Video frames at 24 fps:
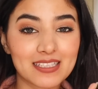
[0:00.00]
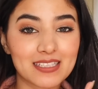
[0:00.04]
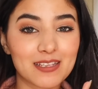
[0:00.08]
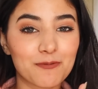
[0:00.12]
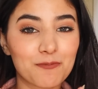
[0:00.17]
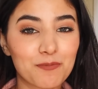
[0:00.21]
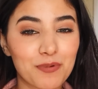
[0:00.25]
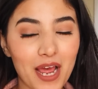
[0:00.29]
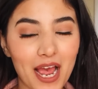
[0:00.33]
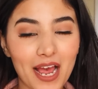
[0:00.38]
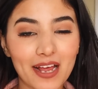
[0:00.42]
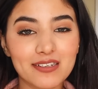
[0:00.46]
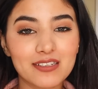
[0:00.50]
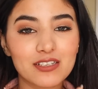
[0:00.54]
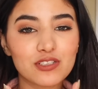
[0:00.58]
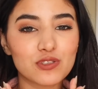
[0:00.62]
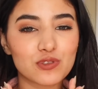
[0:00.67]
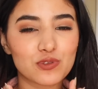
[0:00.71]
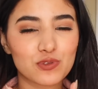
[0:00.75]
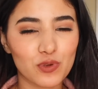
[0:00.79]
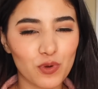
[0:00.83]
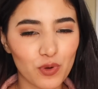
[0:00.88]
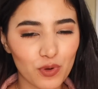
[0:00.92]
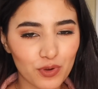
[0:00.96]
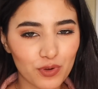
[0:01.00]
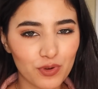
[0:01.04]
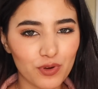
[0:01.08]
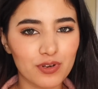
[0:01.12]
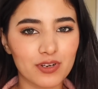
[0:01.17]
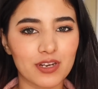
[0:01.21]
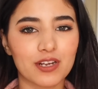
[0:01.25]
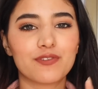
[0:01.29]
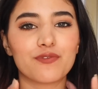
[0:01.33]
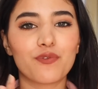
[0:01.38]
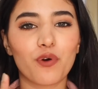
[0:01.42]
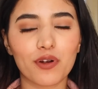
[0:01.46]
the brand is so
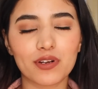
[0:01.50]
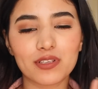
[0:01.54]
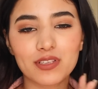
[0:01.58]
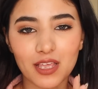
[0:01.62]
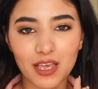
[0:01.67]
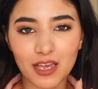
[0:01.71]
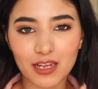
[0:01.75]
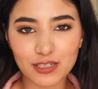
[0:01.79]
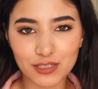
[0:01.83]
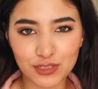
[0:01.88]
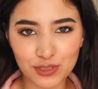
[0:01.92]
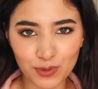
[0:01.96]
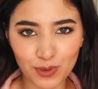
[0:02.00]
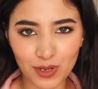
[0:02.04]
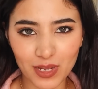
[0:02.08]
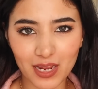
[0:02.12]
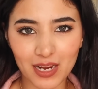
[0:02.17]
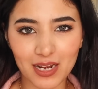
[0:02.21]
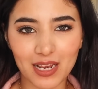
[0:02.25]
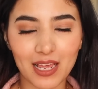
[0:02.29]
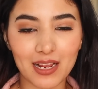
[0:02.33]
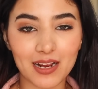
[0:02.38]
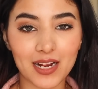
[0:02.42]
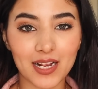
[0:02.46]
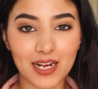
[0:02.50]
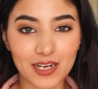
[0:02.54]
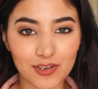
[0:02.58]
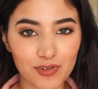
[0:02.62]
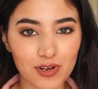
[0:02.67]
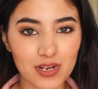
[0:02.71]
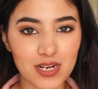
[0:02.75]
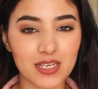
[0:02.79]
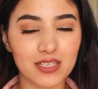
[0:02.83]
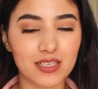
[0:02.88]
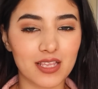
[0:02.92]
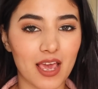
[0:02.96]
good and what they are doing, like
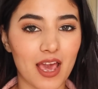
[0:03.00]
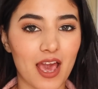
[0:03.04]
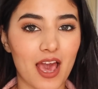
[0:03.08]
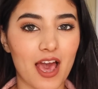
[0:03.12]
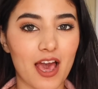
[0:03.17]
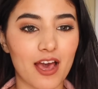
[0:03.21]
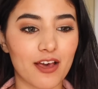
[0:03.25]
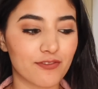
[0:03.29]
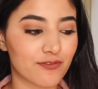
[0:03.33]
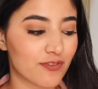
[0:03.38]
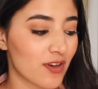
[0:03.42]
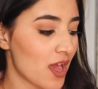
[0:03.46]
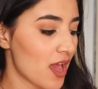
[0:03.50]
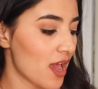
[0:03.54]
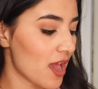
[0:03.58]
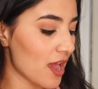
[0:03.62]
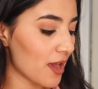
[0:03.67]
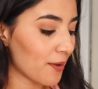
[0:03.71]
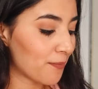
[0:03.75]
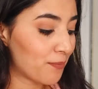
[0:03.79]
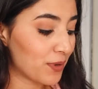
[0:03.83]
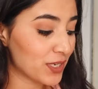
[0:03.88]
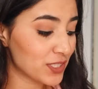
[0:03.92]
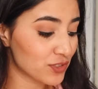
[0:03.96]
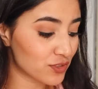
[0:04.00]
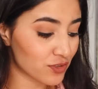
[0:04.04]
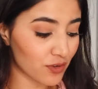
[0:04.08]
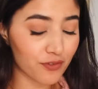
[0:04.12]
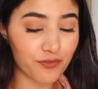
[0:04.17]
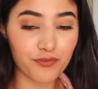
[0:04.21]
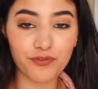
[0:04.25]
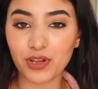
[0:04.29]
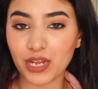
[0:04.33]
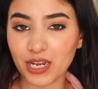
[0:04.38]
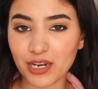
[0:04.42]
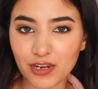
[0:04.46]
literally they have a bunch
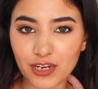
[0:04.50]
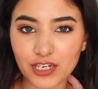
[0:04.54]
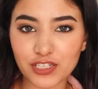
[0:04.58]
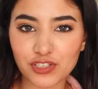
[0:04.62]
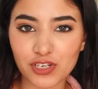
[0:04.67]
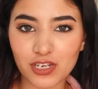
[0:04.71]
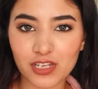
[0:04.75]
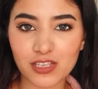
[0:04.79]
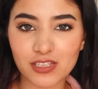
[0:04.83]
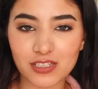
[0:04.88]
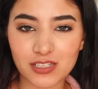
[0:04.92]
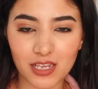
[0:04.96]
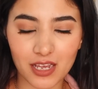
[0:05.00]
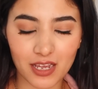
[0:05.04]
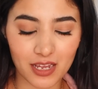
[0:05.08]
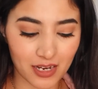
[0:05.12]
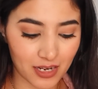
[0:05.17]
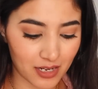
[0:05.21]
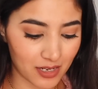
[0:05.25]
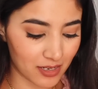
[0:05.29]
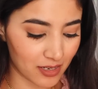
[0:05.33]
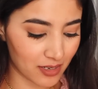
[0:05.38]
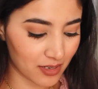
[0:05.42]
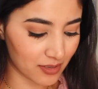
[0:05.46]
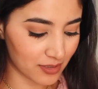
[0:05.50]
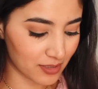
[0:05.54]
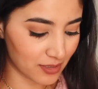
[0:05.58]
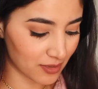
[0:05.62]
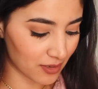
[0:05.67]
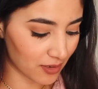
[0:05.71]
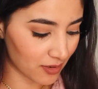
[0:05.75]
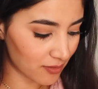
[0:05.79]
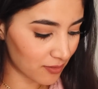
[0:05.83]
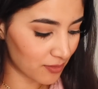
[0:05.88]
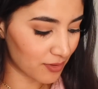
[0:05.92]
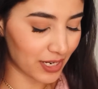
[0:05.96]
of variations and
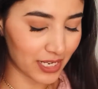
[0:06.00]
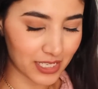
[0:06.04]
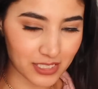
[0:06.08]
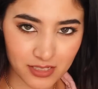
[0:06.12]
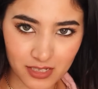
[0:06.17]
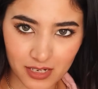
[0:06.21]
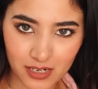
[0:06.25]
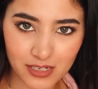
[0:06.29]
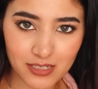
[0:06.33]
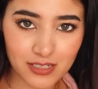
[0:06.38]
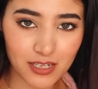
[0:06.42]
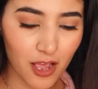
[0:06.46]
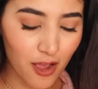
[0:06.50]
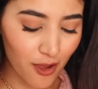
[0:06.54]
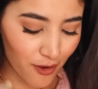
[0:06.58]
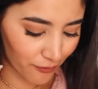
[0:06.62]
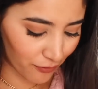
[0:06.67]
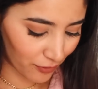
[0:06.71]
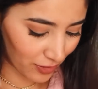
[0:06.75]
you know razors.